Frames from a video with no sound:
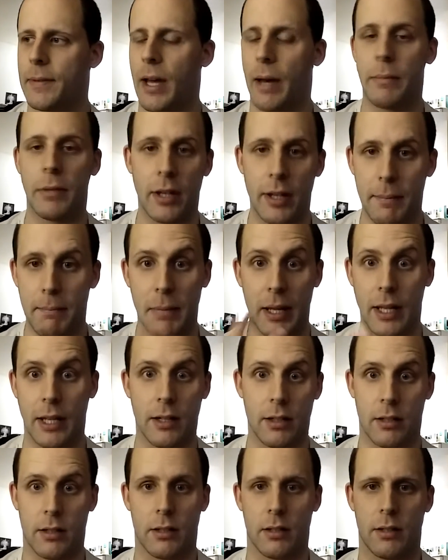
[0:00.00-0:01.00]
I'm not a
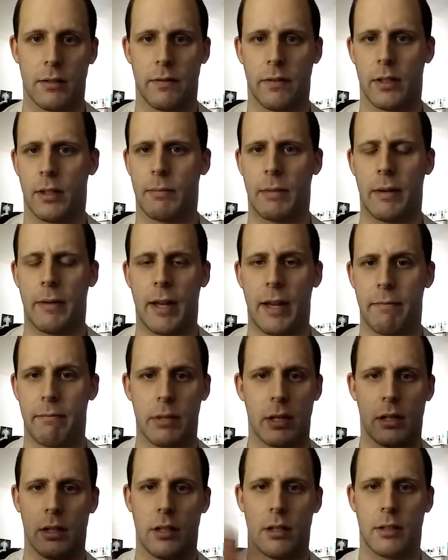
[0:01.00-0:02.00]
maker of them. I haven't
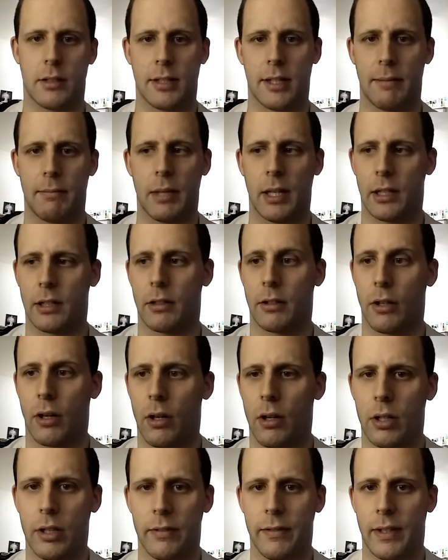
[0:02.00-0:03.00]
been a long time maker at
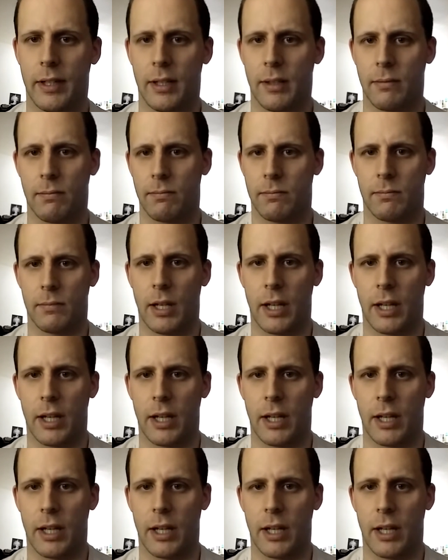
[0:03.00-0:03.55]
all of any